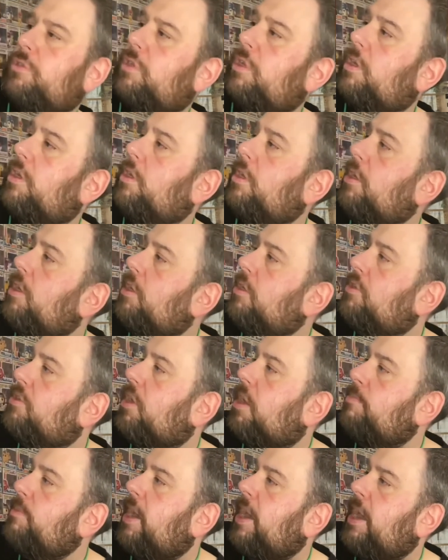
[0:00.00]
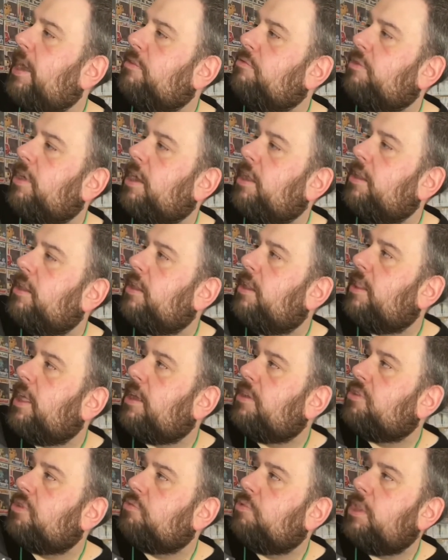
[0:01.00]
uh, turn my head around,
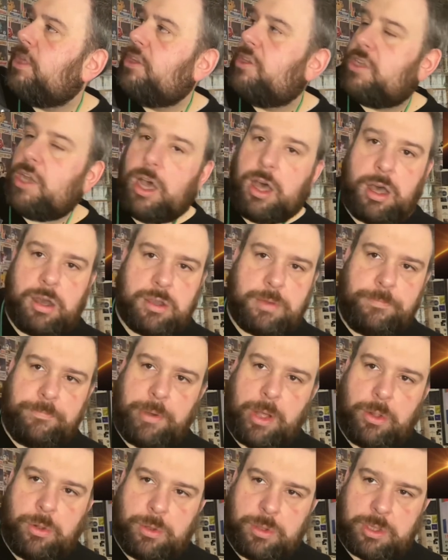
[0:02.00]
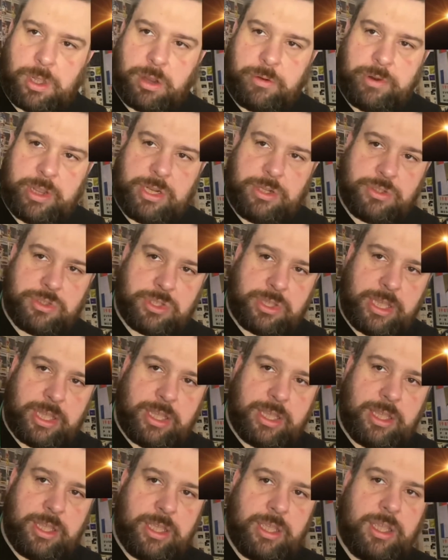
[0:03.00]
that's a really dark, bold orange
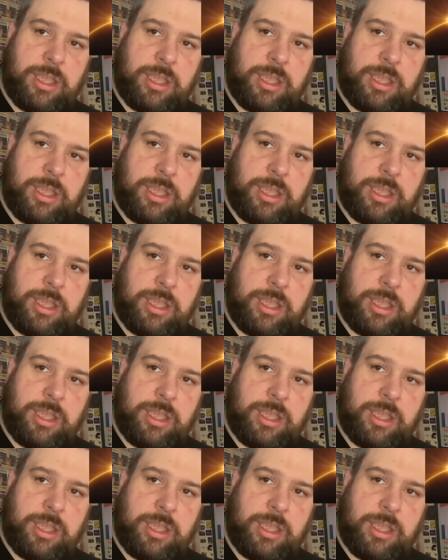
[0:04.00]
there.